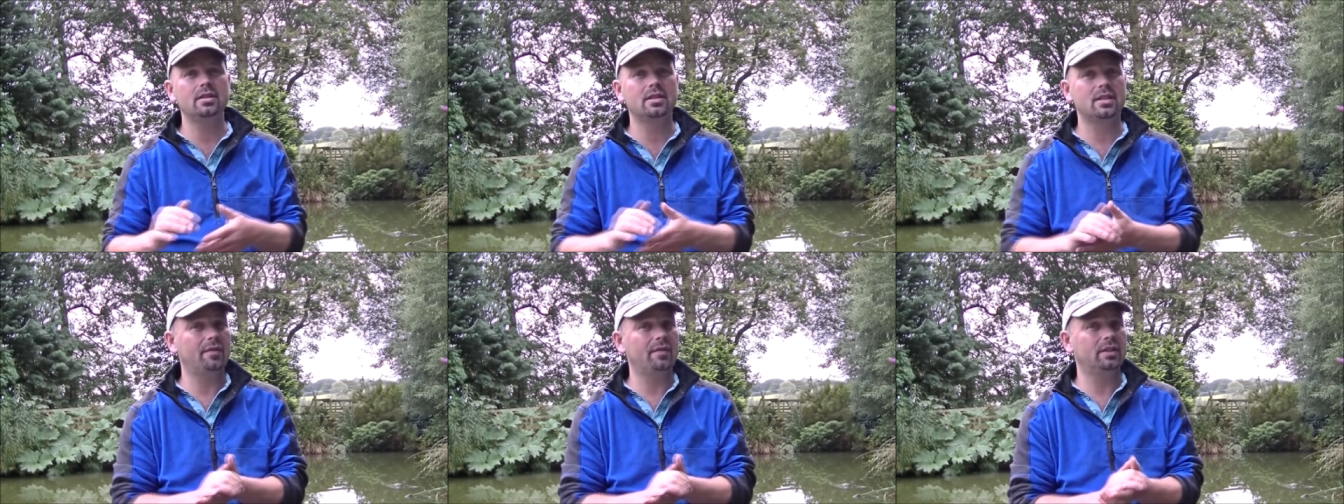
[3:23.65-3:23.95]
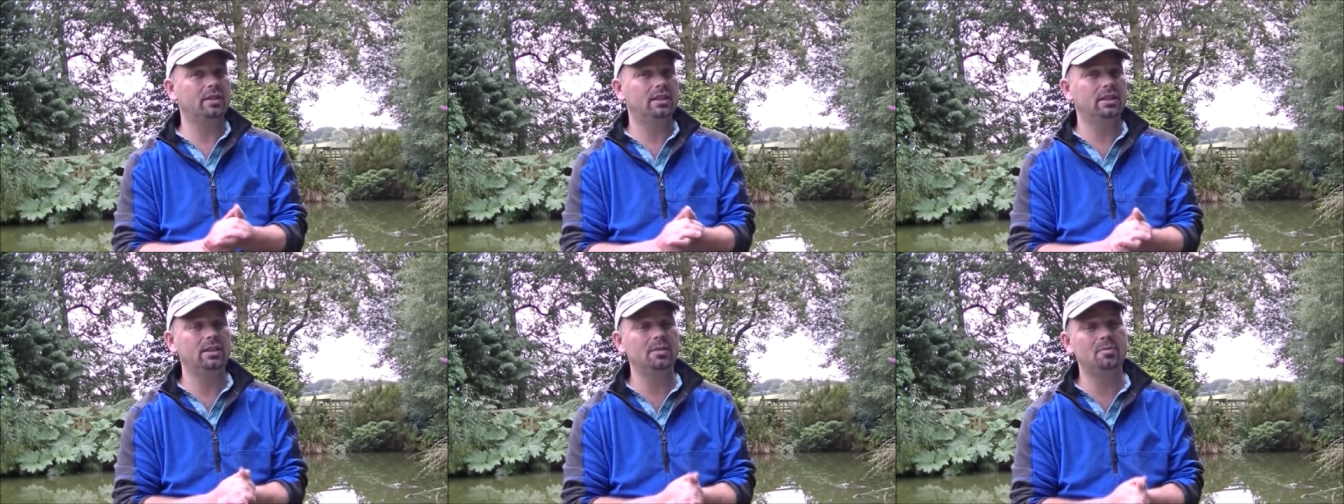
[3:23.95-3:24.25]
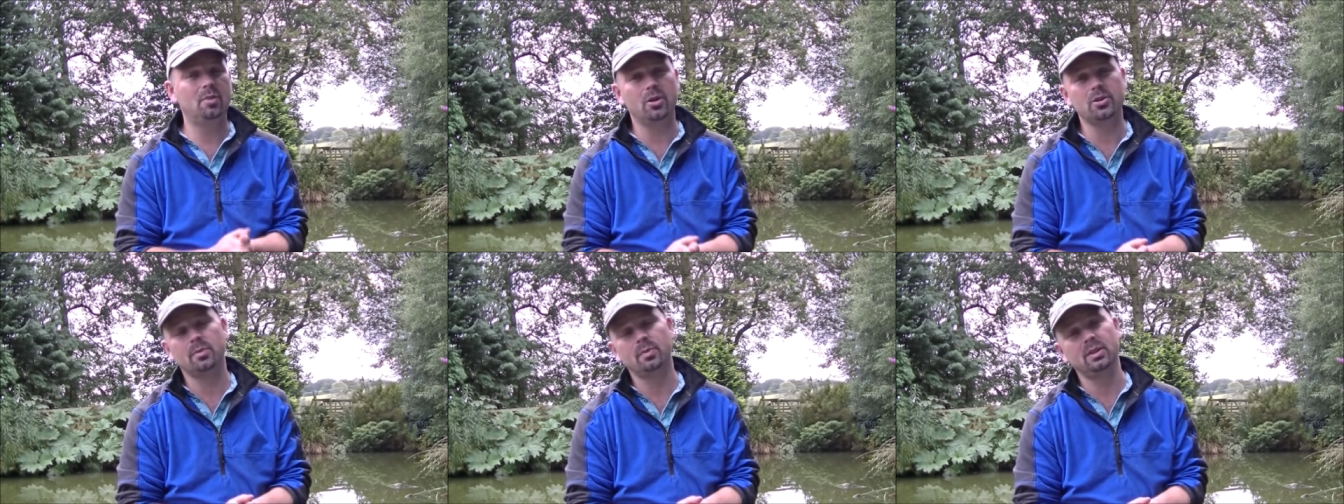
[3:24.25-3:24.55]
17,
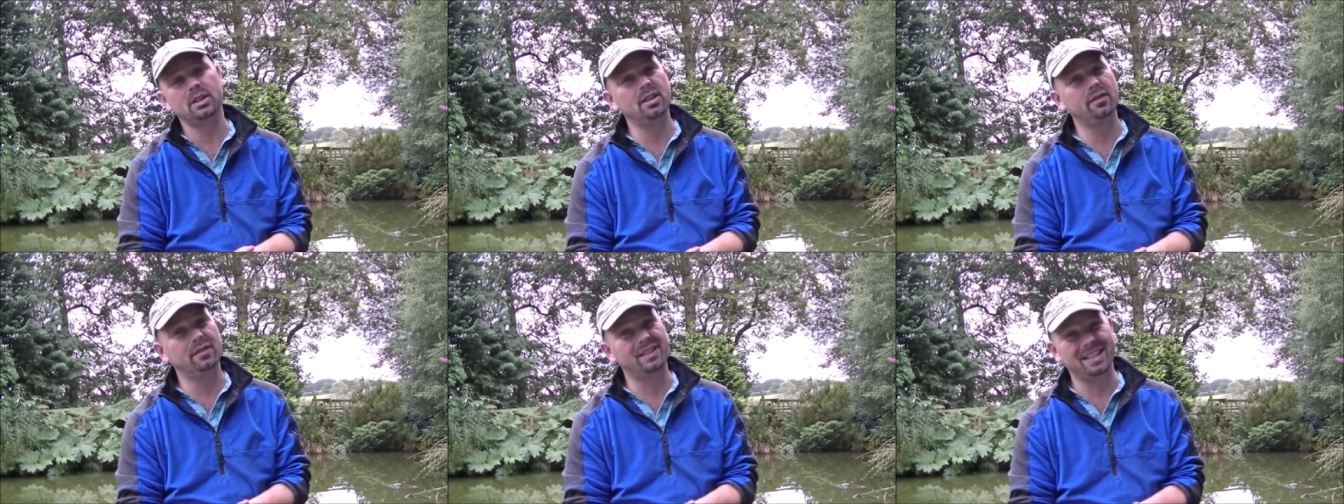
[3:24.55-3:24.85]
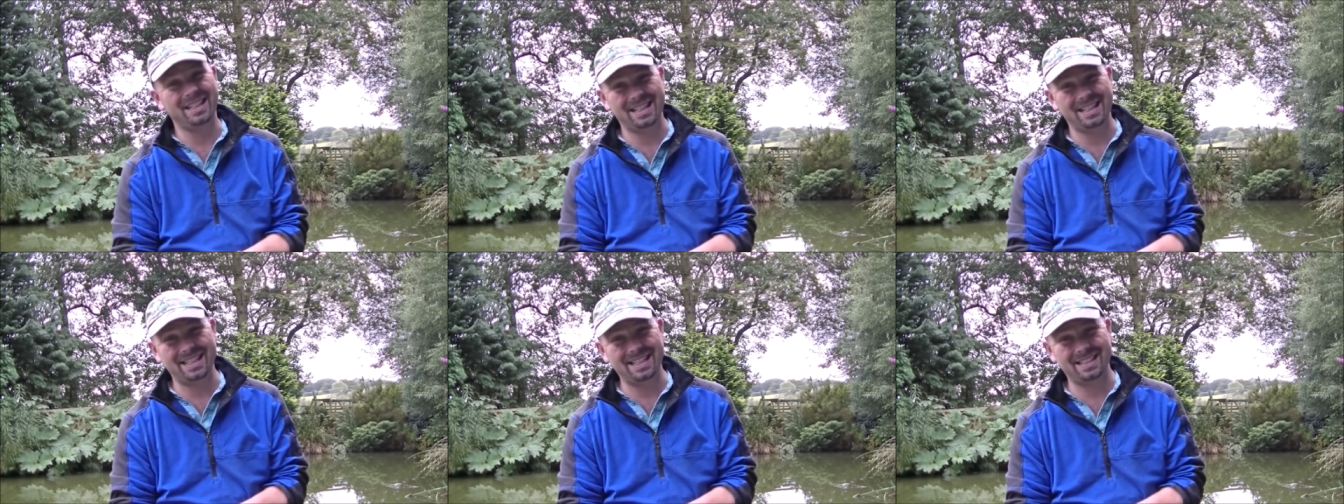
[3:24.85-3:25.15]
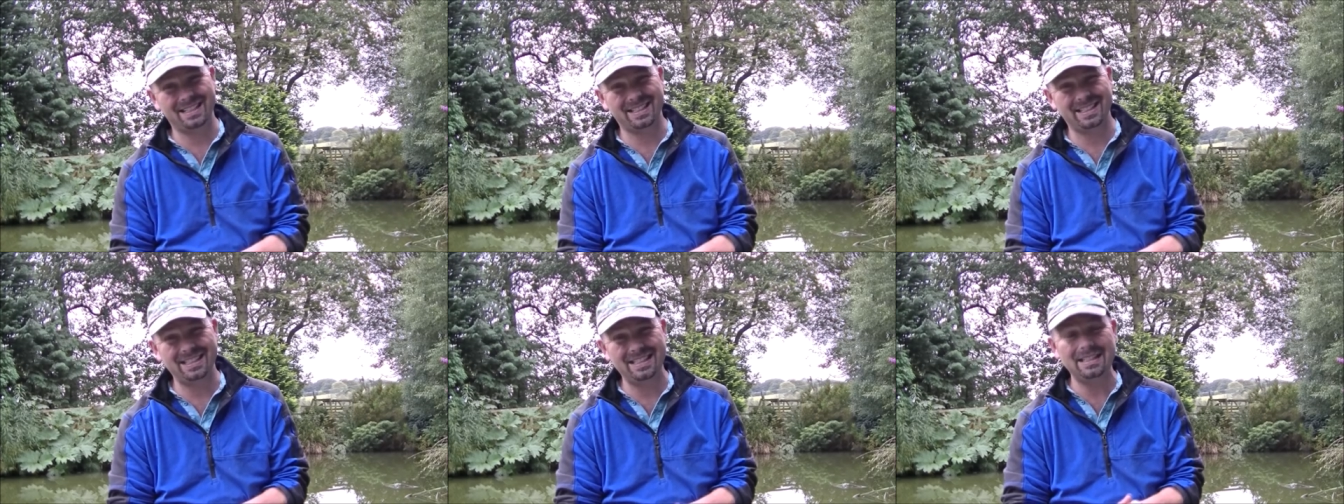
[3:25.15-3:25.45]
possibly even
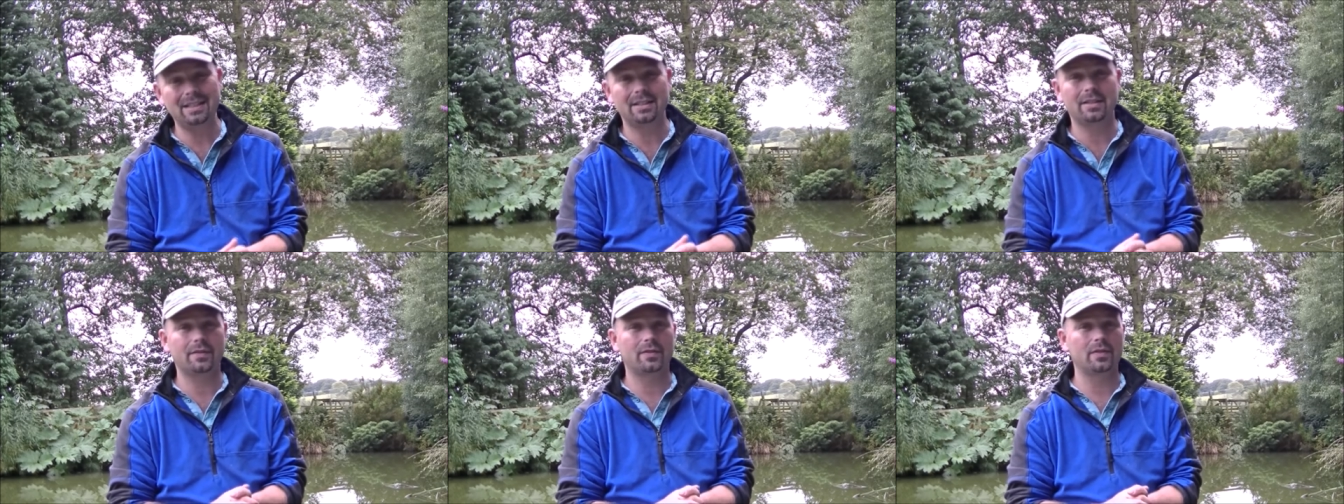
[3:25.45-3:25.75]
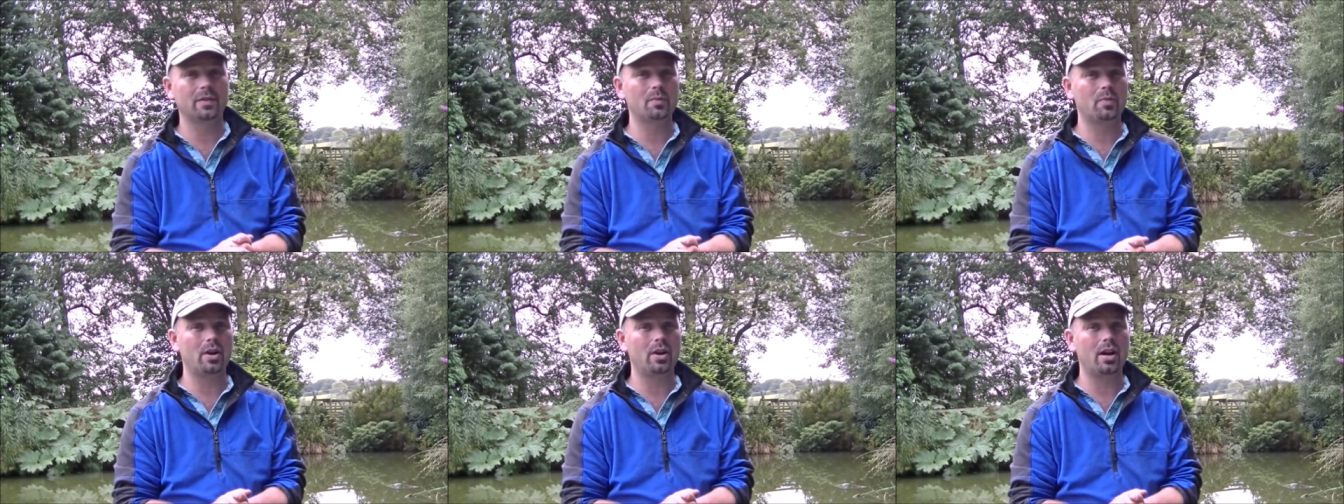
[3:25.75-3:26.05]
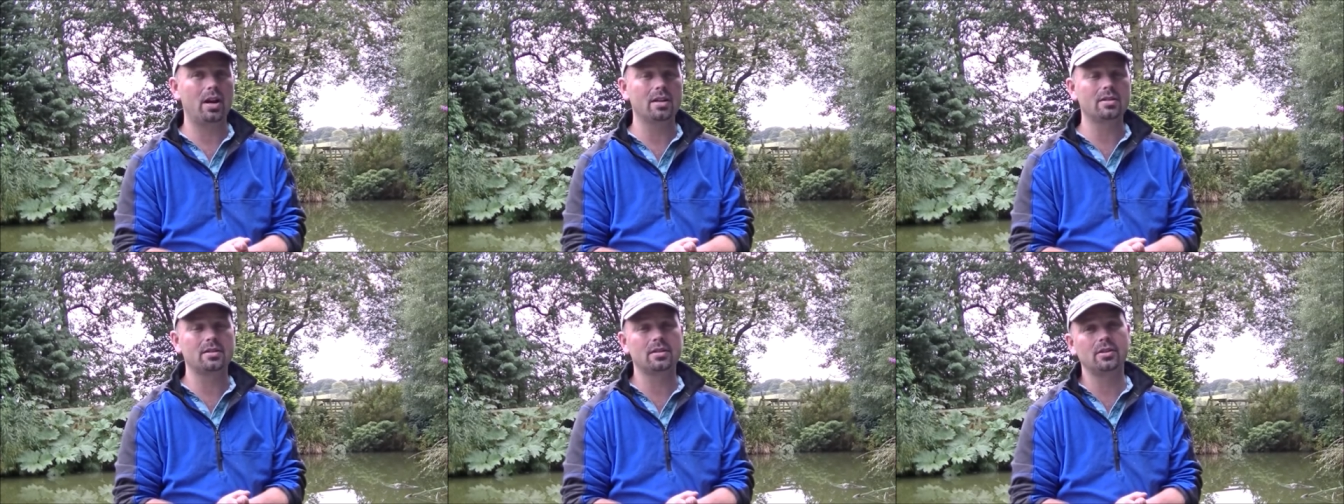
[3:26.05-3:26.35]
18 different
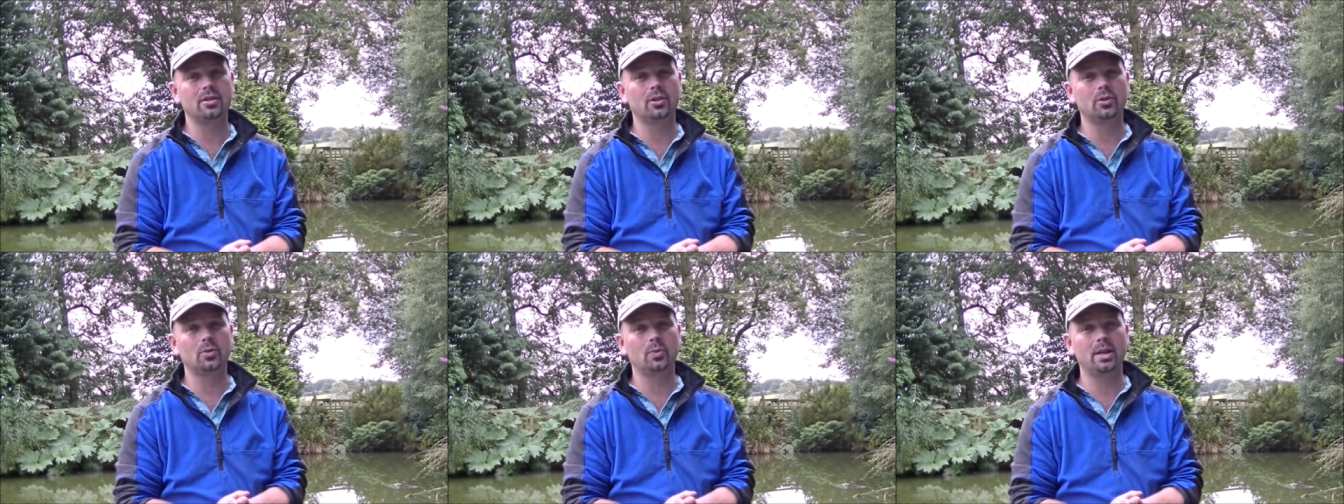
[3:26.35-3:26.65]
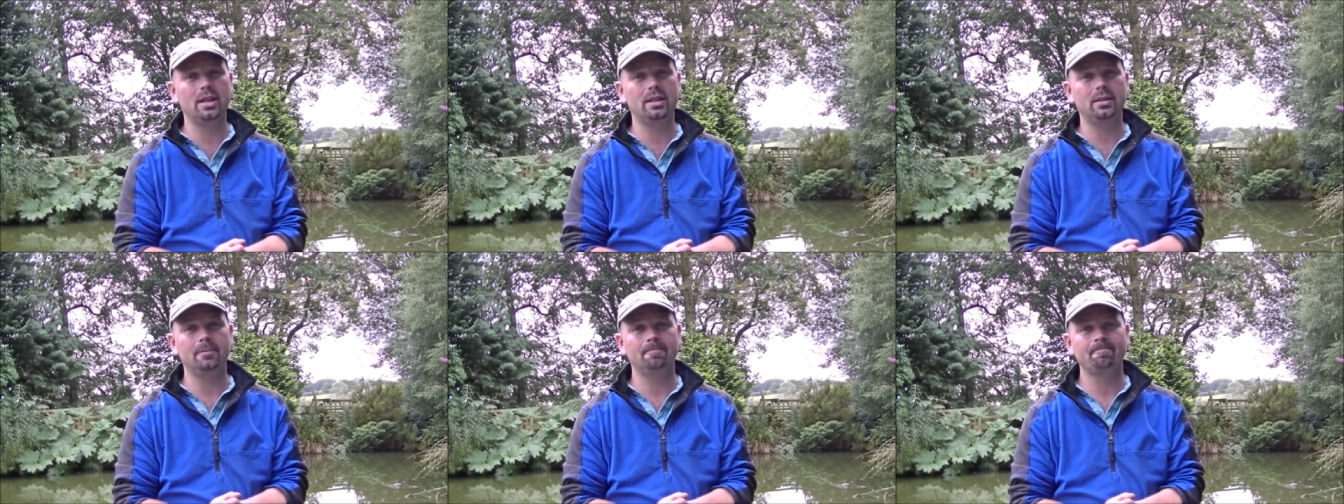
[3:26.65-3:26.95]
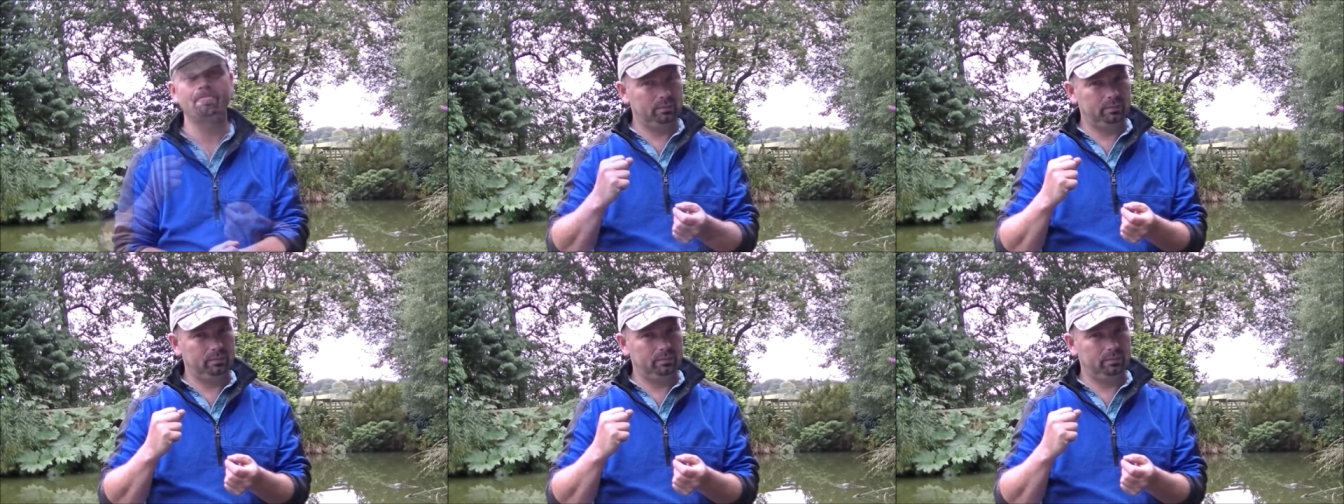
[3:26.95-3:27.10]
prizes you could win